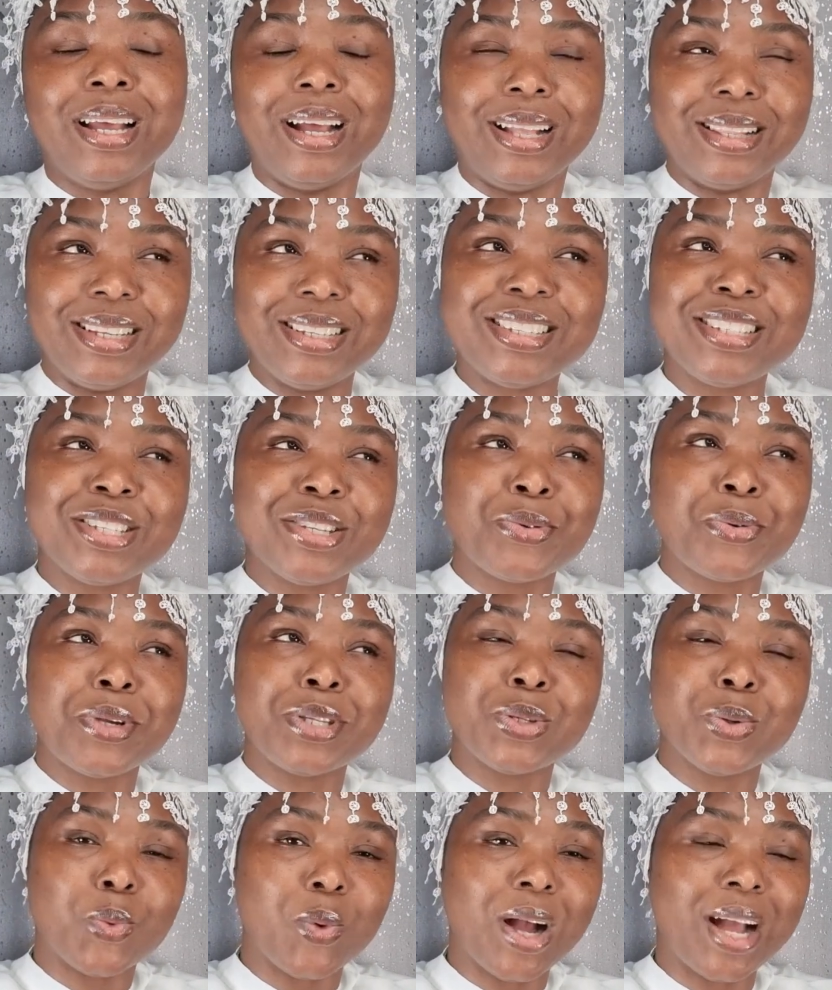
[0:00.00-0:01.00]
And this is the
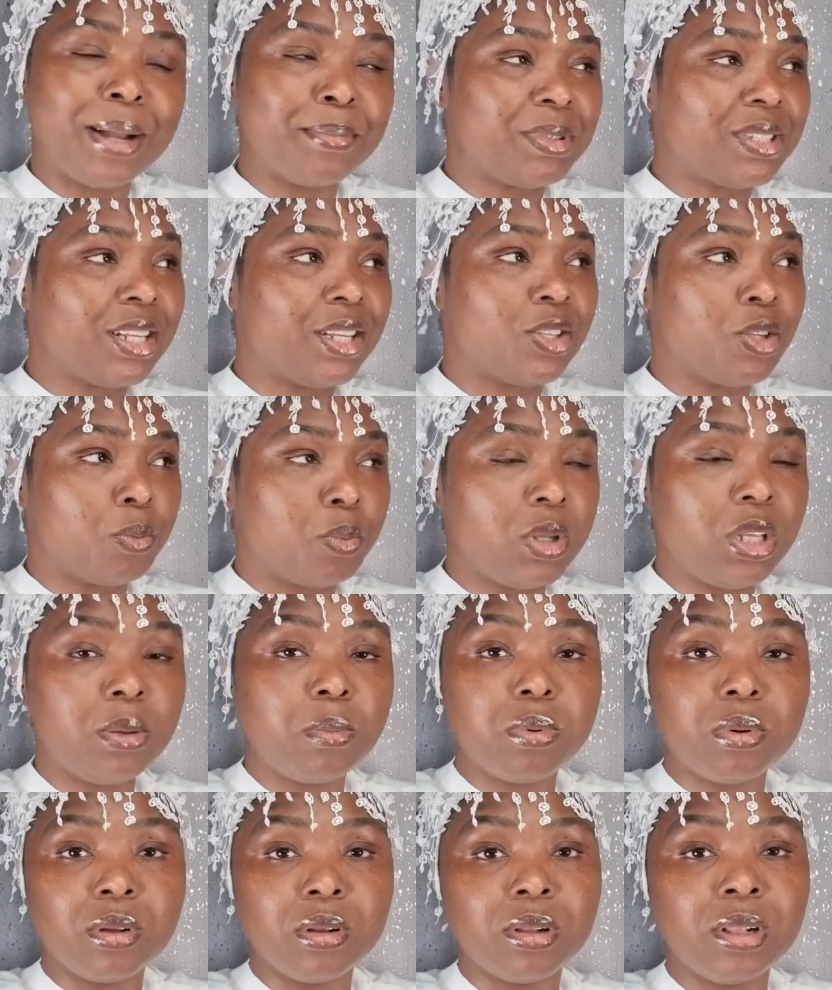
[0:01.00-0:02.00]
reason why I'm saying to
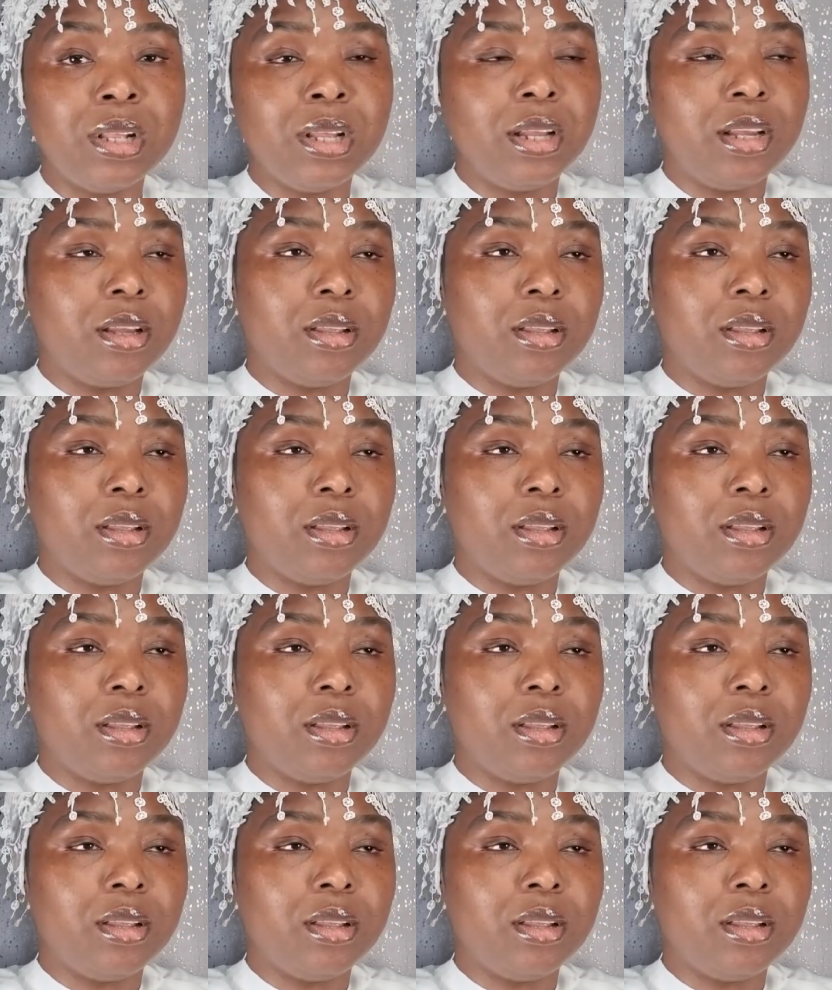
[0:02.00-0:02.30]
people,